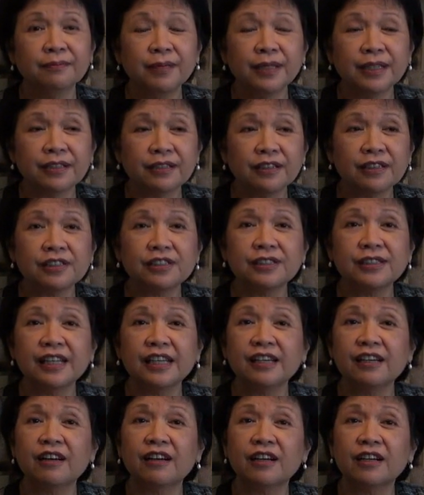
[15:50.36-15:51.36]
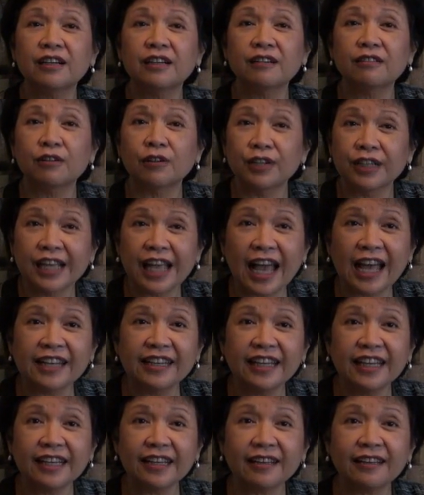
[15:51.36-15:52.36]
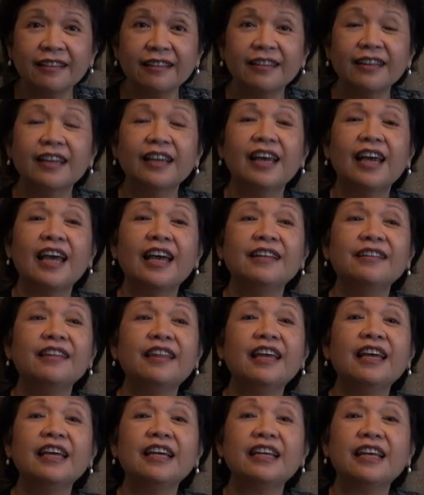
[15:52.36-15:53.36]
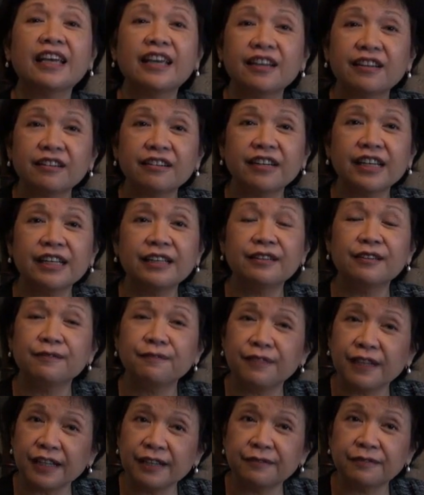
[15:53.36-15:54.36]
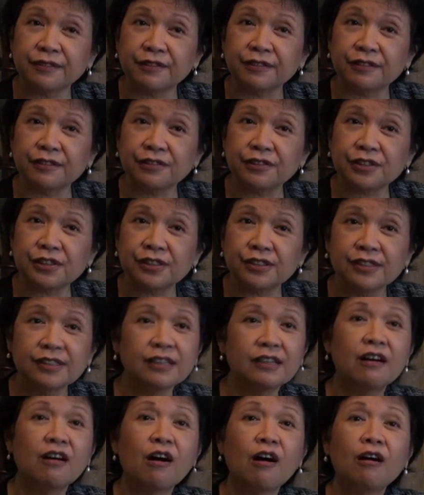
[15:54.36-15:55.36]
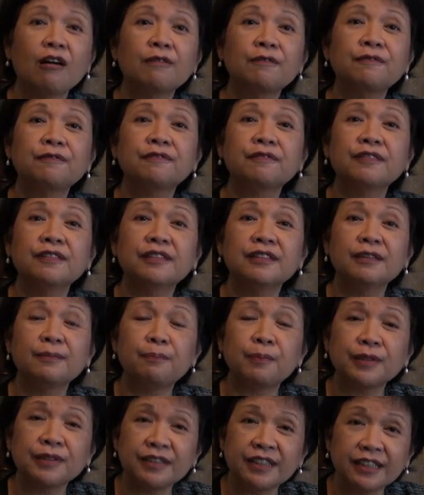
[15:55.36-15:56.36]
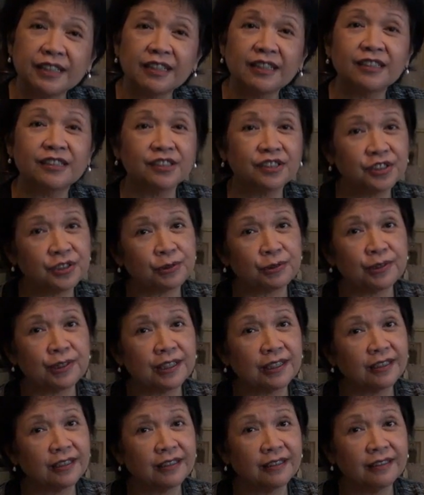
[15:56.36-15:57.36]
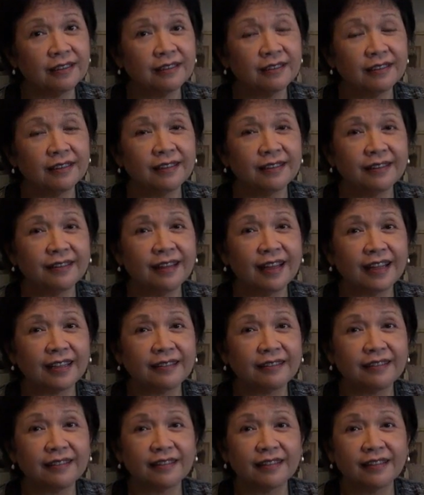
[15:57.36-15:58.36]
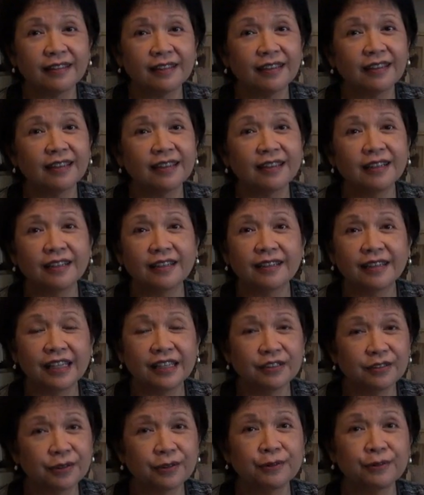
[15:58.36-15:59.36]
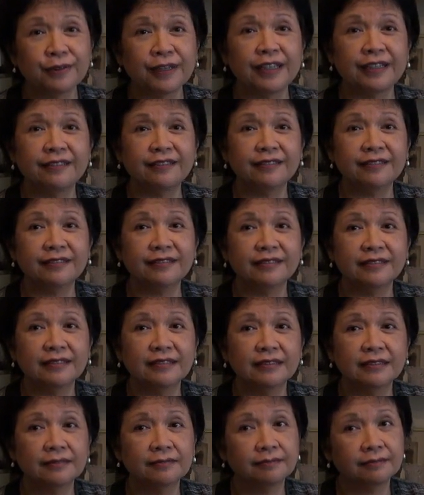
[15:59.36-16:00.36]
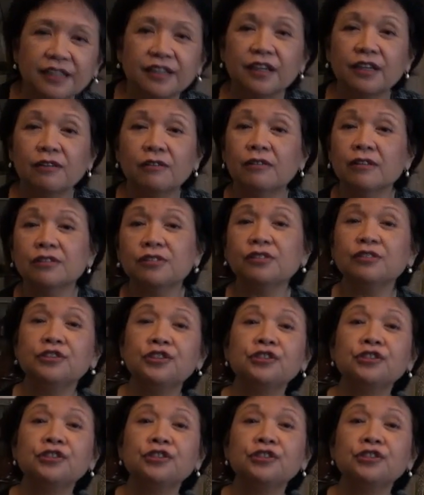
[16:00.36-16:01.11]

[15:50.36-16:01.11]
because they are organic and they carry the flavors of the particular soil that they grow in. There are also